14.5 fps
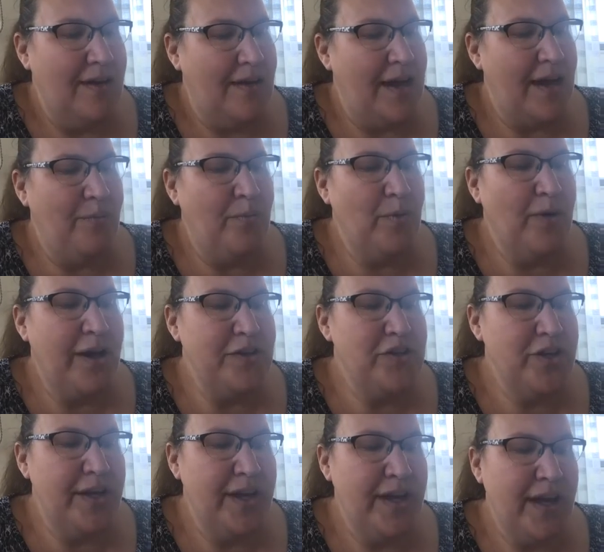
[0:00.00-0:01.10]
And we
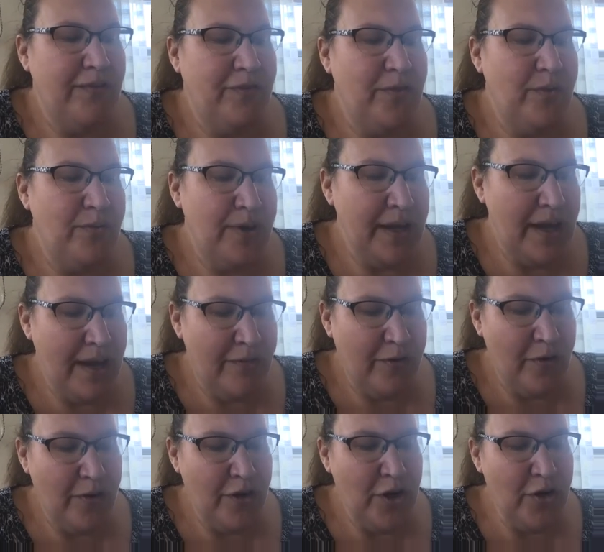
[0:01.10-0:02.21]
want you to, if
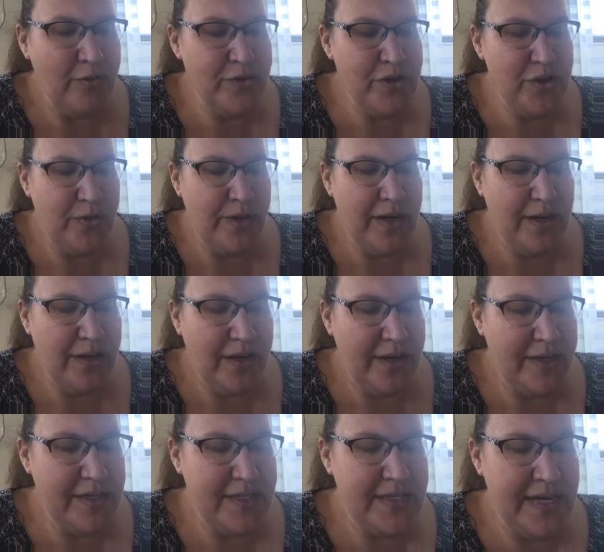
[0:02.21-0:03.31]
you're a new student, you
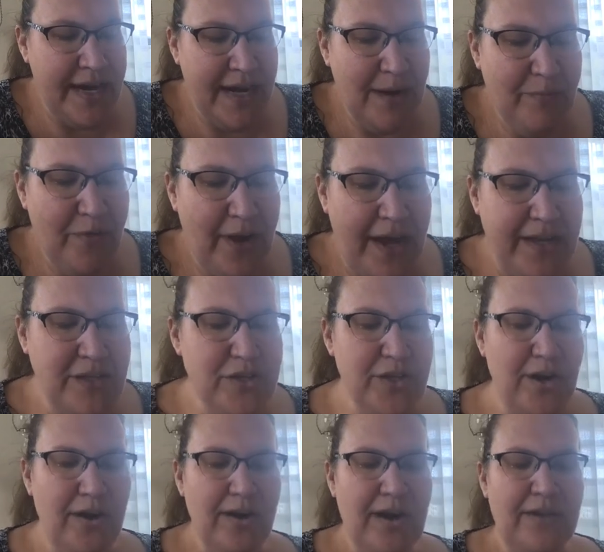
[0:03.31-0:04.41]
need to sign up for
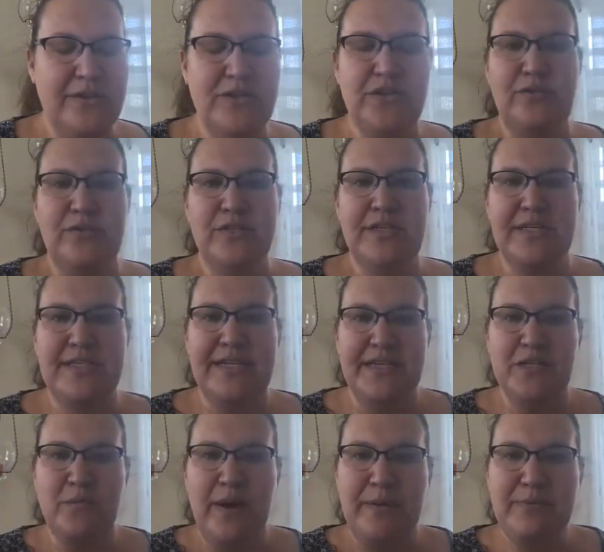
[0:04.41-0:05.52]
NSAR on the Student
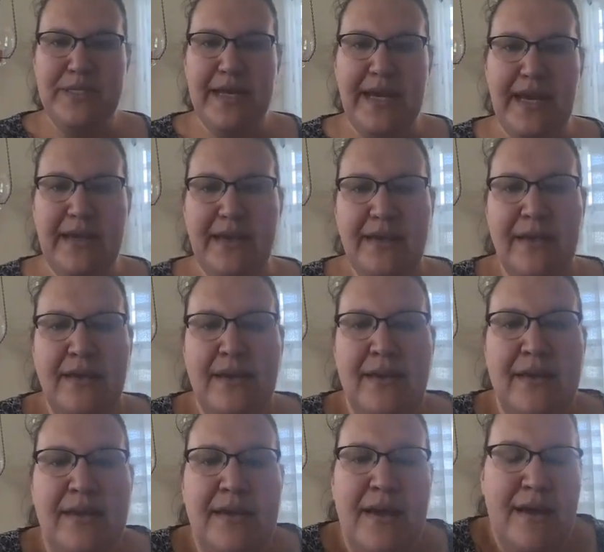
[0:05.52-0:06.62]
Success website.
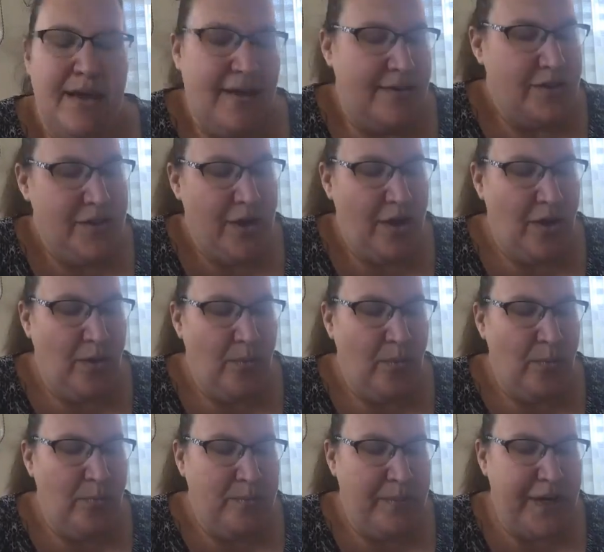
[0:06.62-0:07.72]

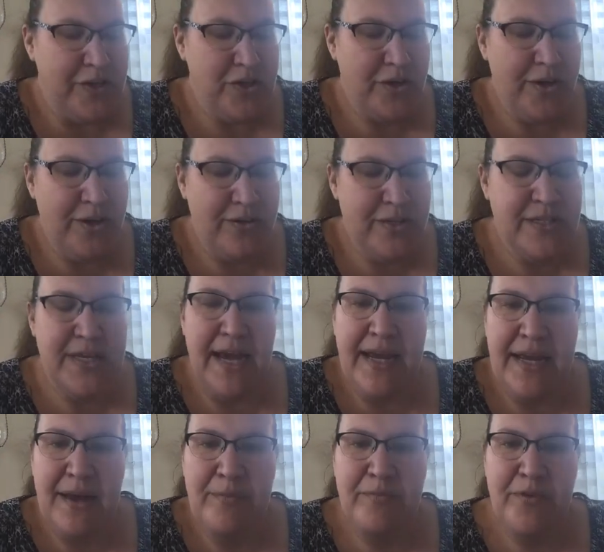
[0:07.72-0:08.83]
So make sure you're
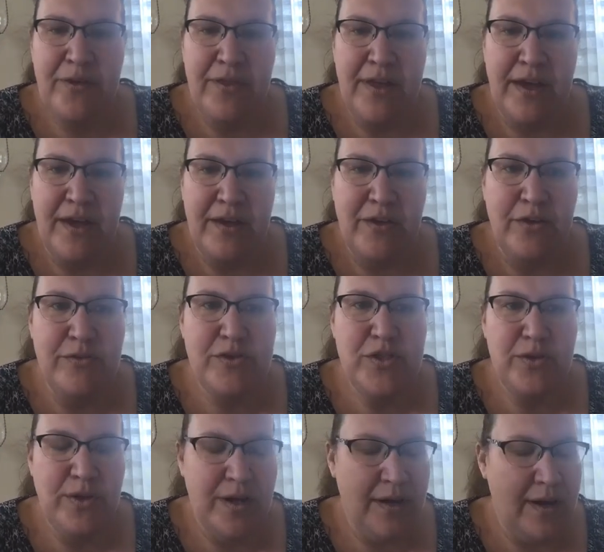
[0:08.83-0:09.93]
signing up for the new
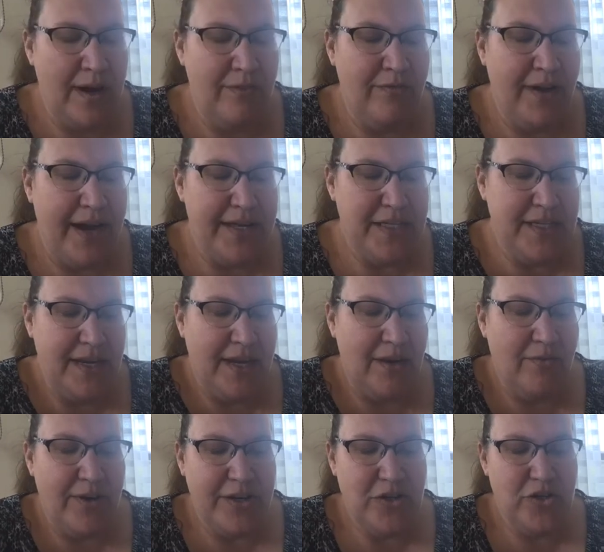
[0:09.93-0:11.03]
student advising
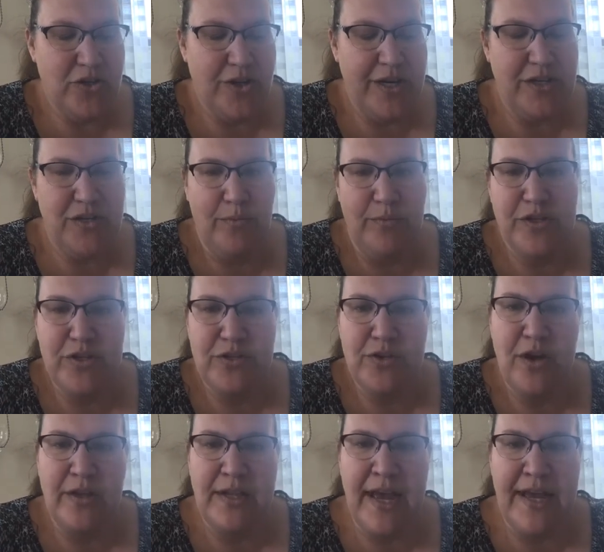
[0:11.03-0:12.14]
and registration, which is
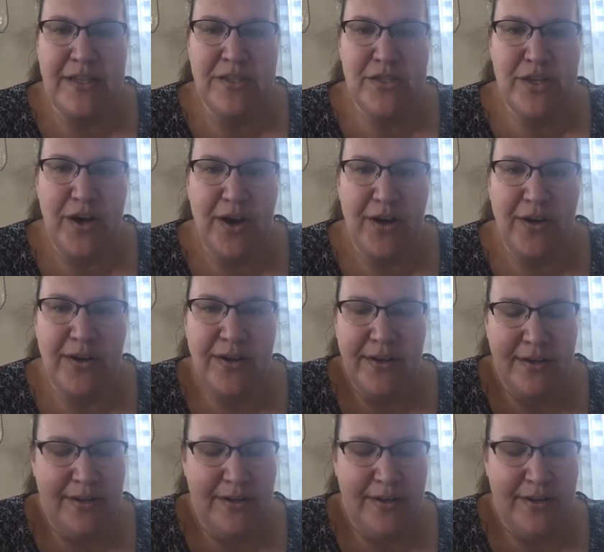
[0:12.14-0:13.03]
called NSAR.